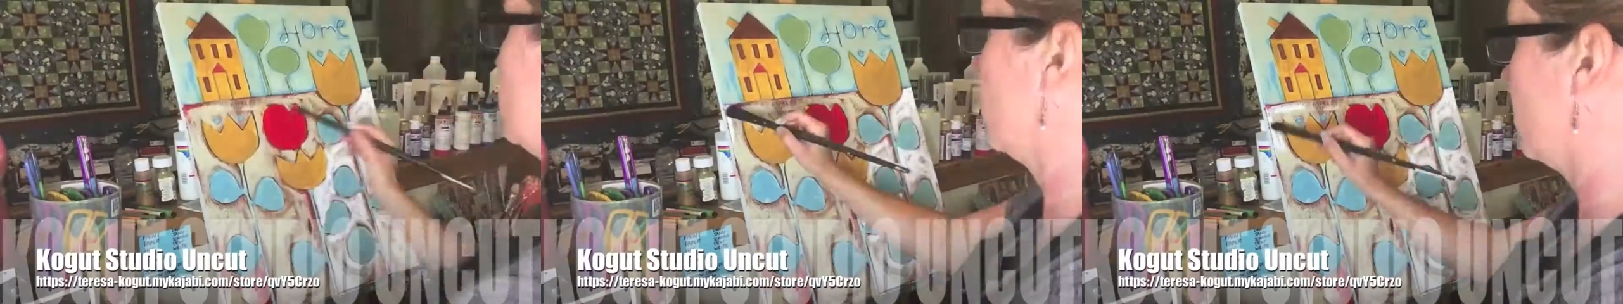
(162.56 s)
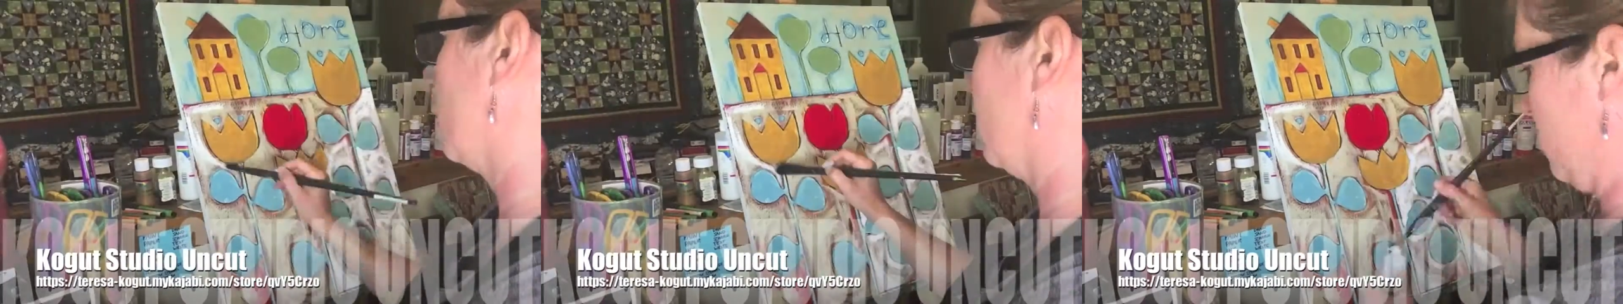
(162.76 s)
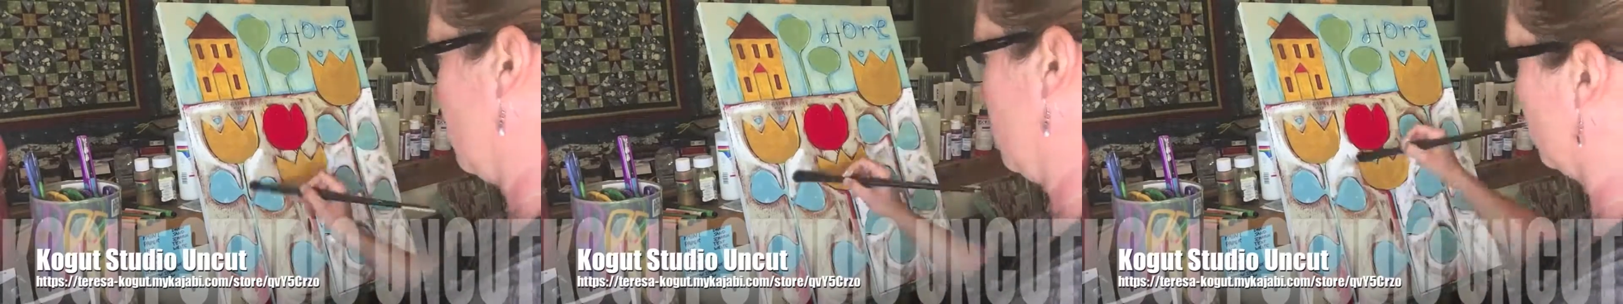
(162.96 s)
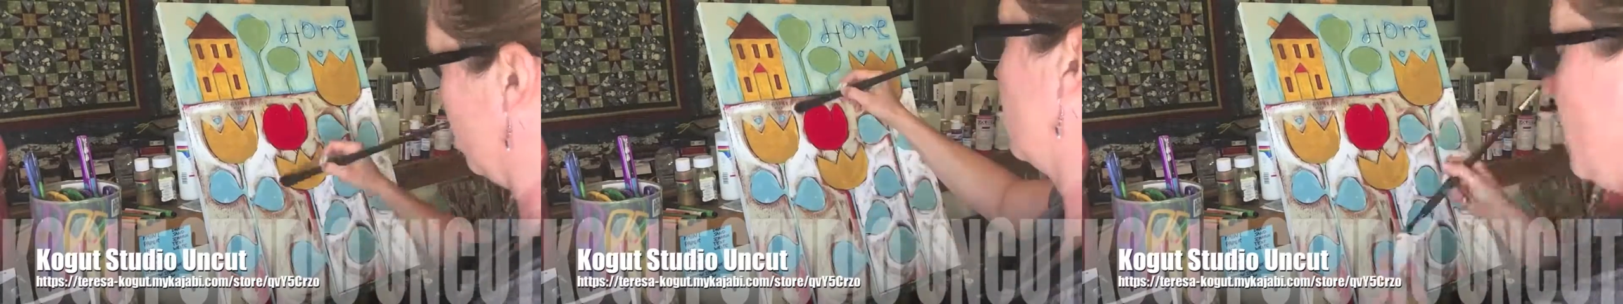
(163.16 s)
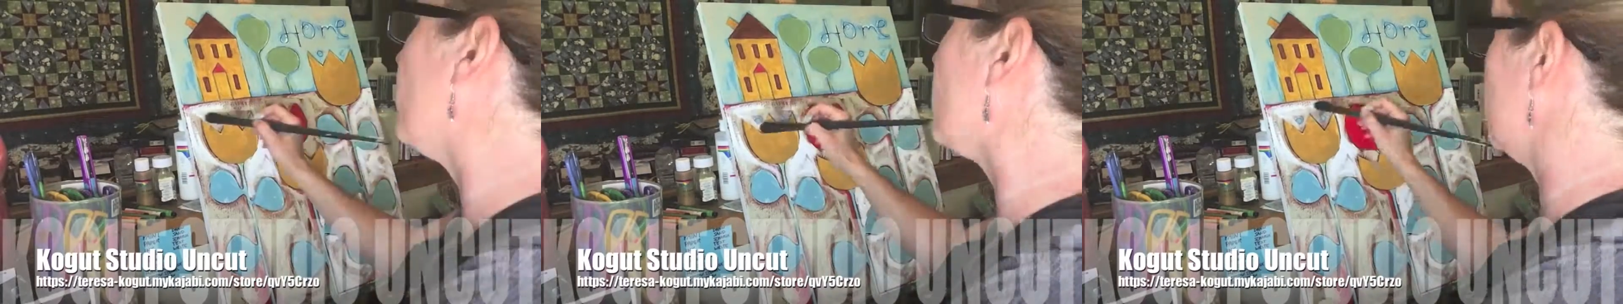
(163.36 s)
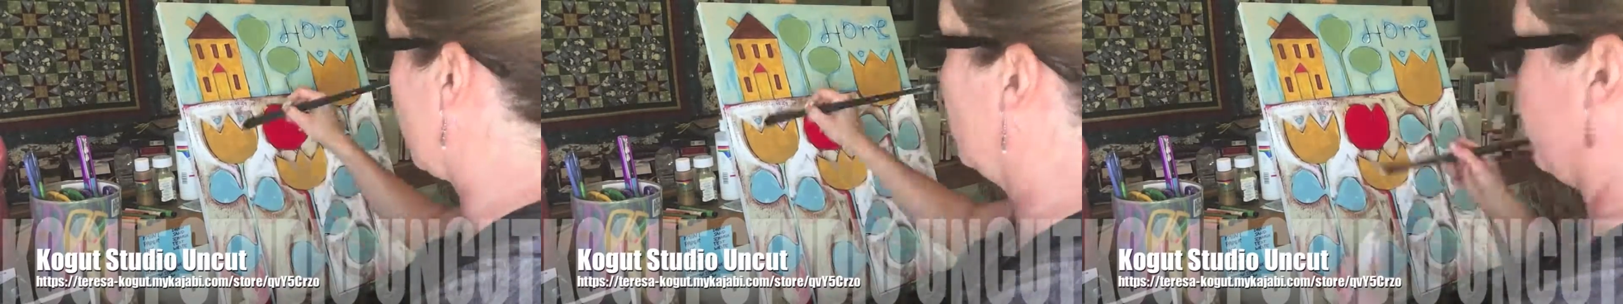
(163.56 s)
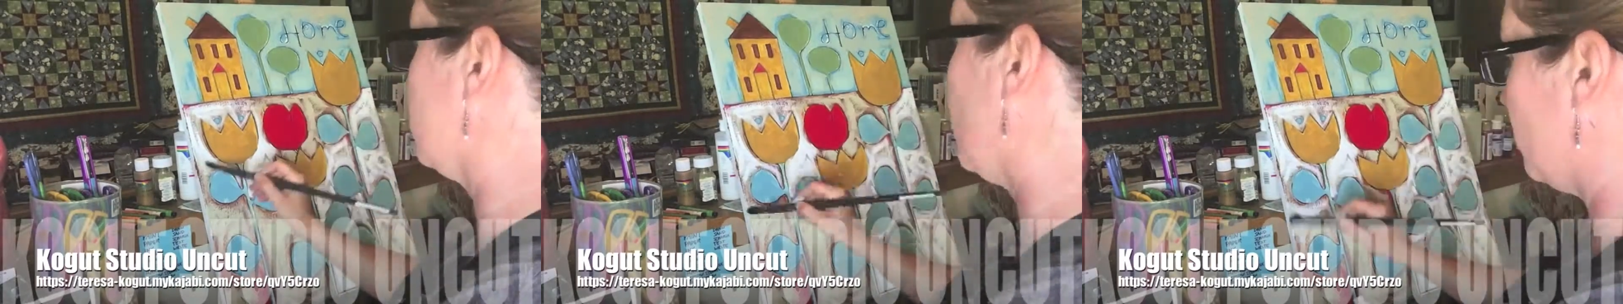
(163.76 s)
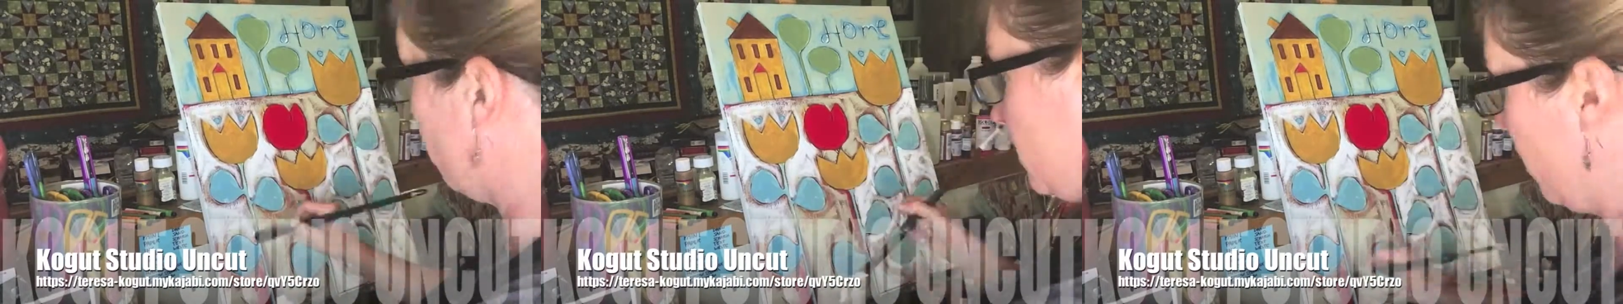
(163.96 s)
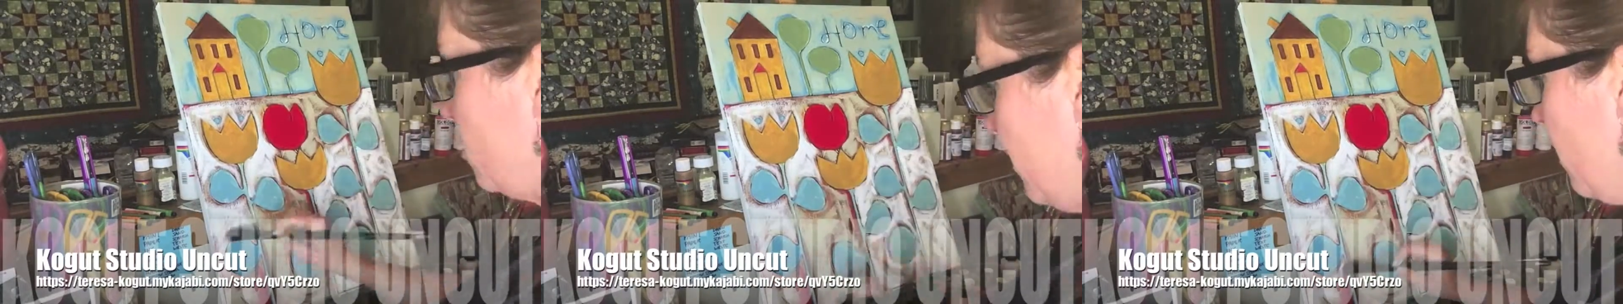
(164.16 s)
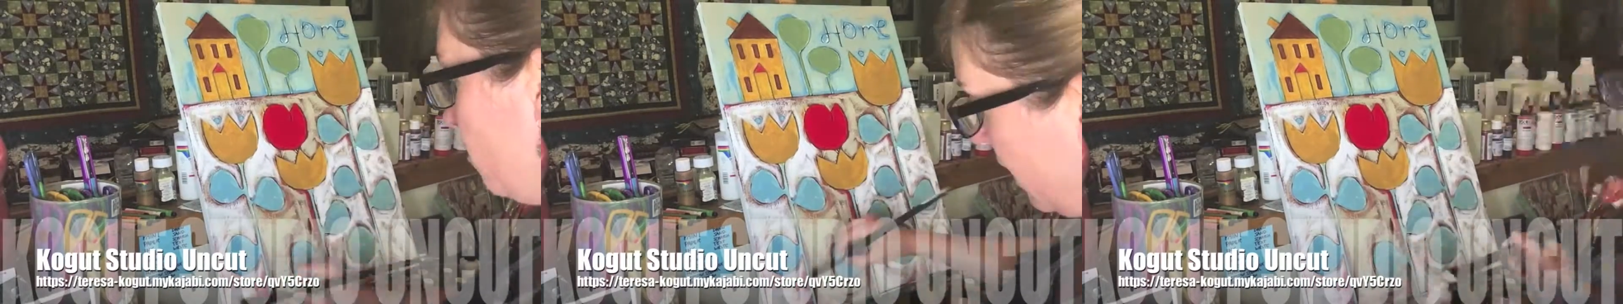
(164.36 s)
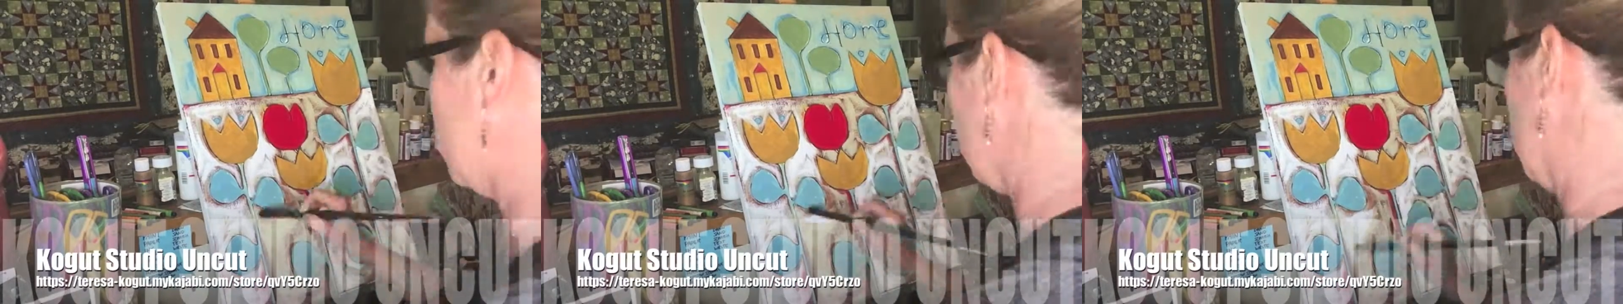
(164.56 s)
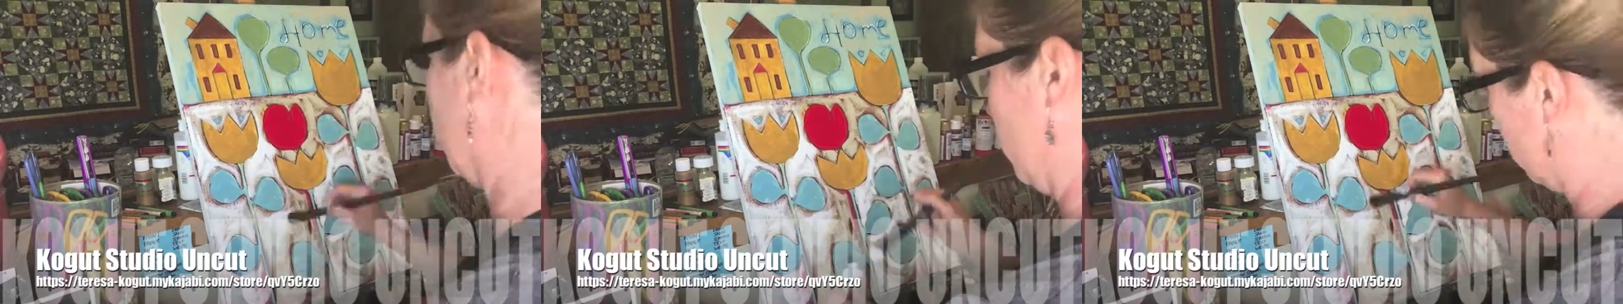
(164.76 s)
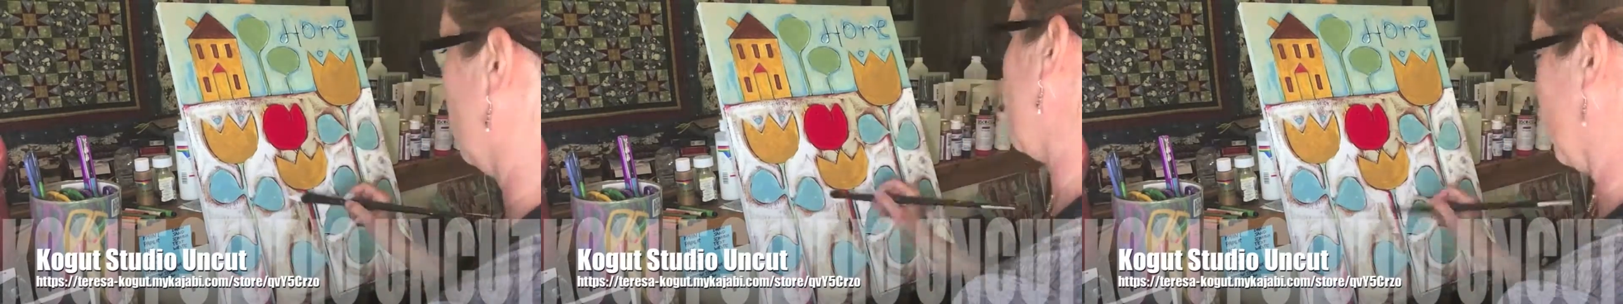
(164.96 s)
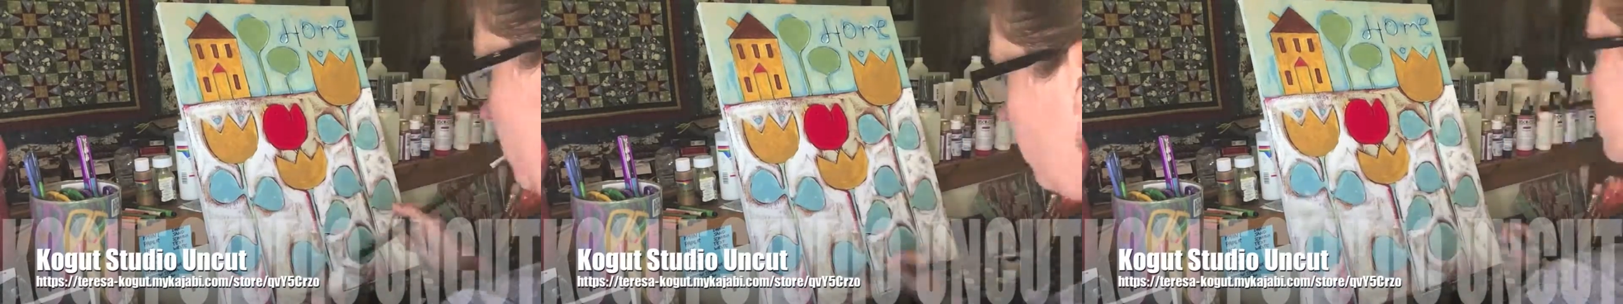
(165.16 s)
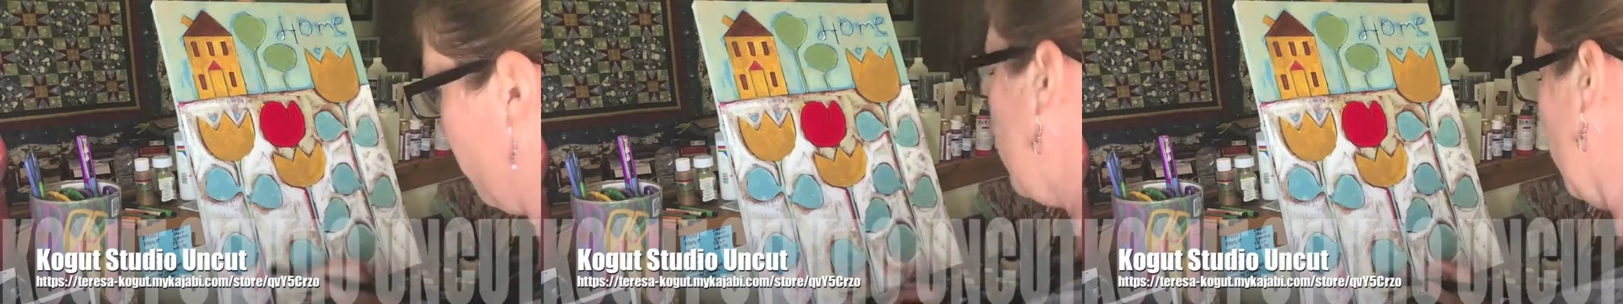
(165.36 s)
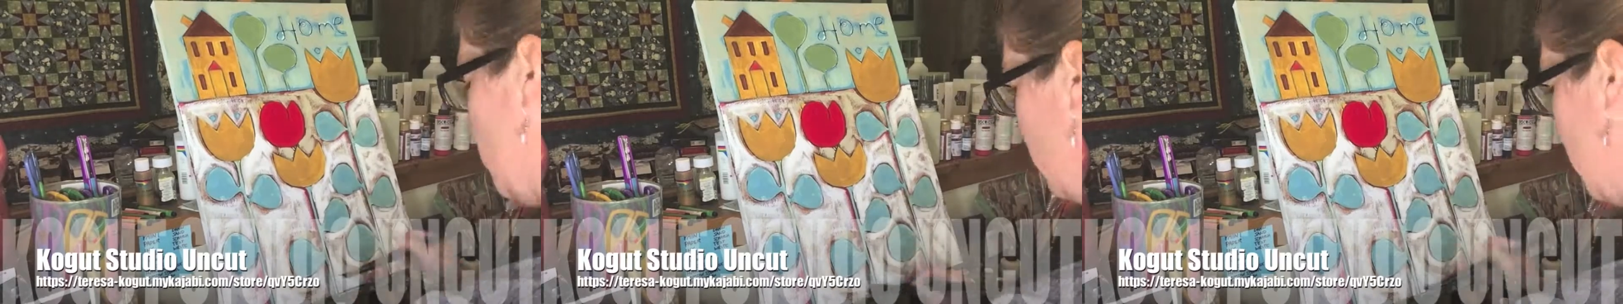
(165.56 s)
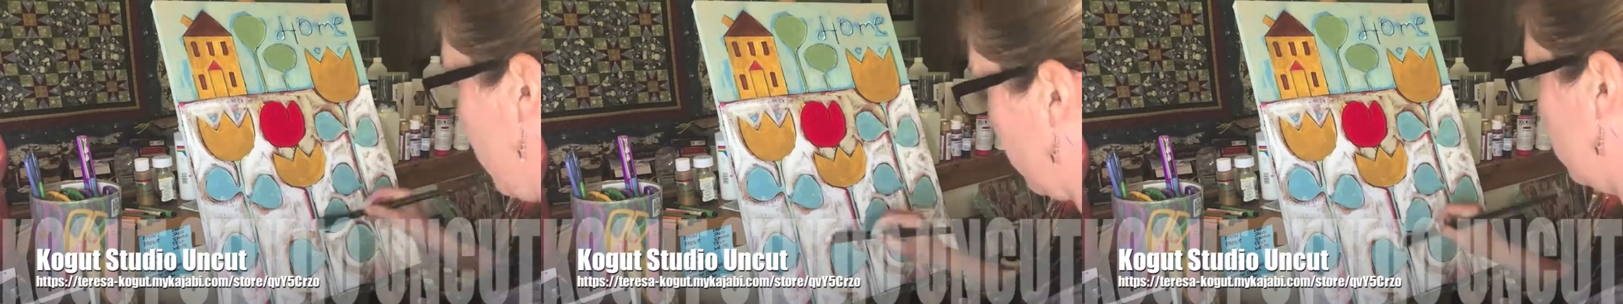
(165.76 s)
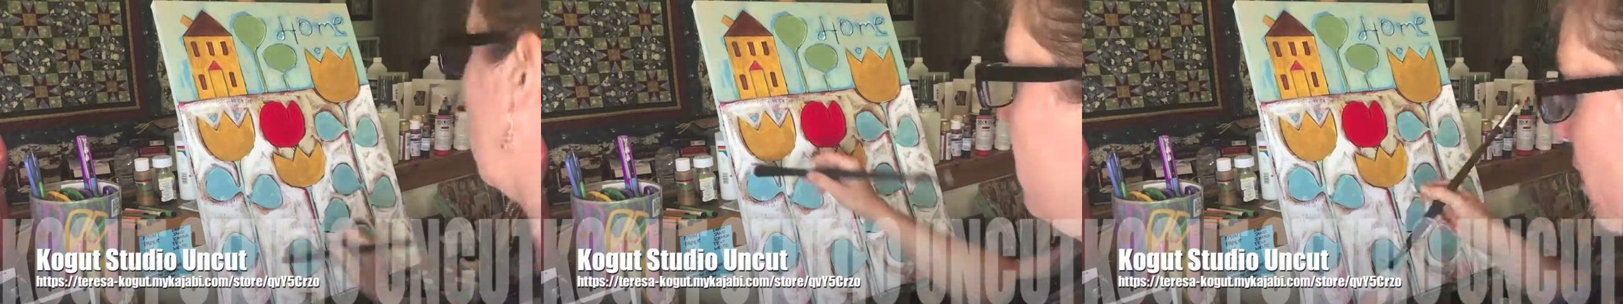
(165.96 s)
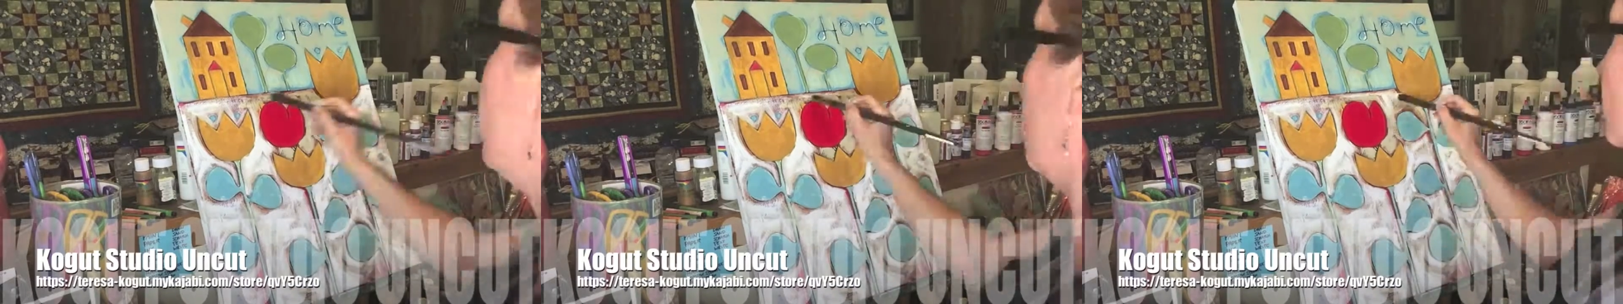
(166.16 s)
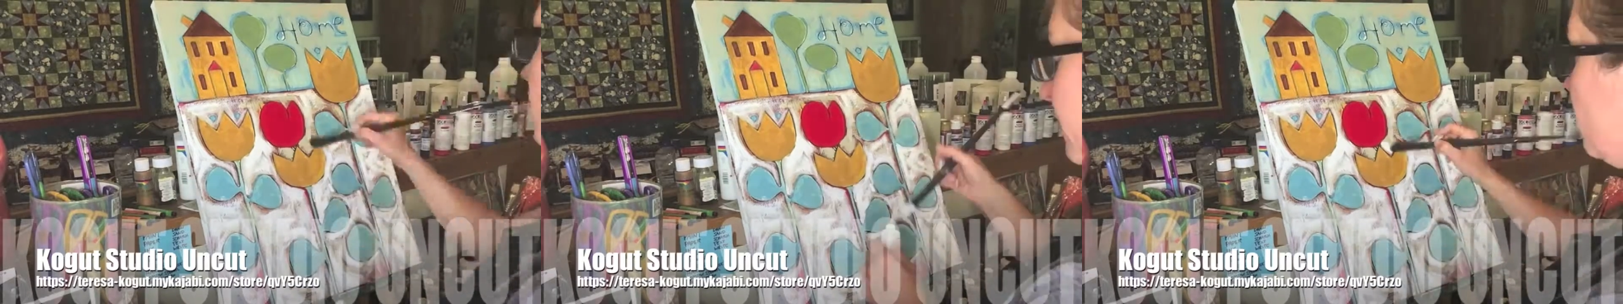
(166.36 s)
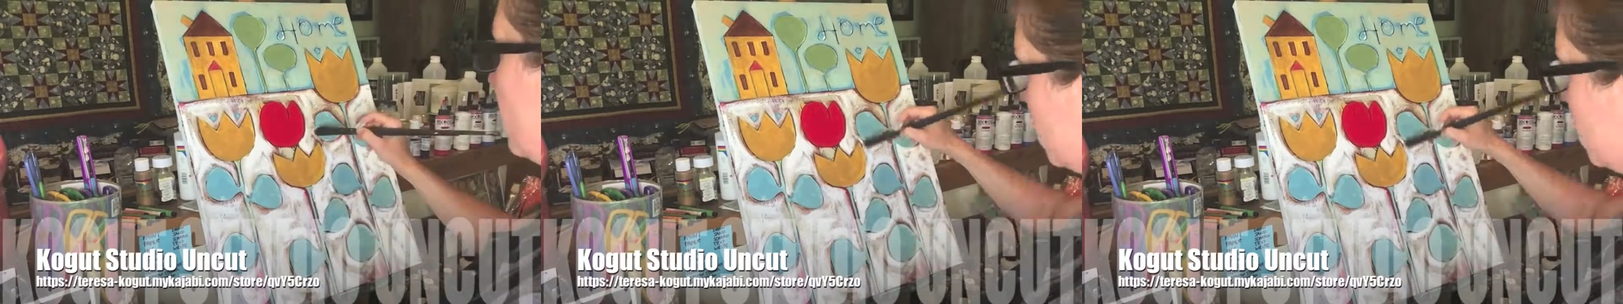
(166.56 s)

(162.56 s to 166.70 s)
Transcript: [unreadable: no face in view]